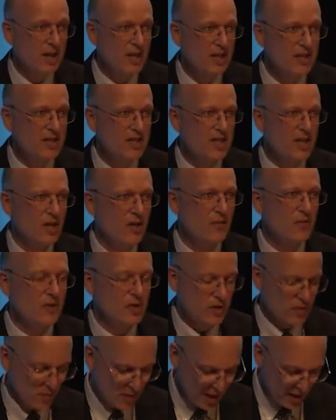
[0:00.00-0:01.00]
itself
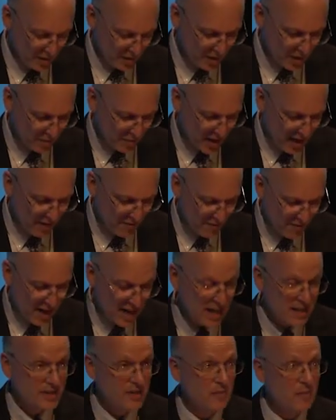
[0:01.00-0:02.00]
surrounded by a
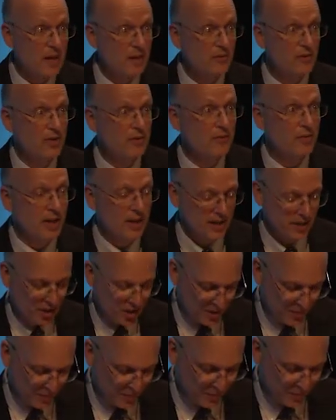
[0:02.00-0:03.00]
vast mountain range.